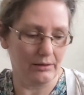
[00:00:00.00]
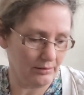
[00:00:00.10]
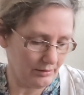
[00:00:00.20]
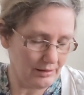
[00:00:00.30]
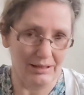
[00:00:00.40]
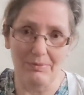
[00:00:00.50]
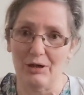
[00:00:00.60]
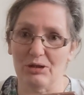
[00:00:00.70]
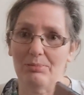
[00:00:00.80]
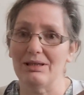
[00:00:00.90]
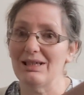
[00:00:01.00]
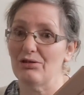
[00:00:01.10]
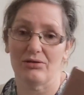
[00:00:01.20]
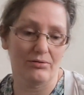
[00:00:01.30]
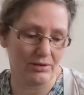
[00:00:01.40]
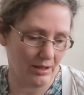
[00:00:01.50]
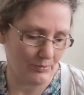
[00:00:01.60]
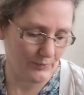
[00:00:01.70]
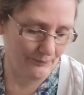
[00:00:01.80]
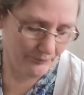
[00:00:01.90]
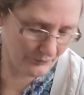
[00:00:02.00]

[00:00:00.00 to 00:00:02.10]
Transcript: in. It's my husband's, he doesn't use it anymore,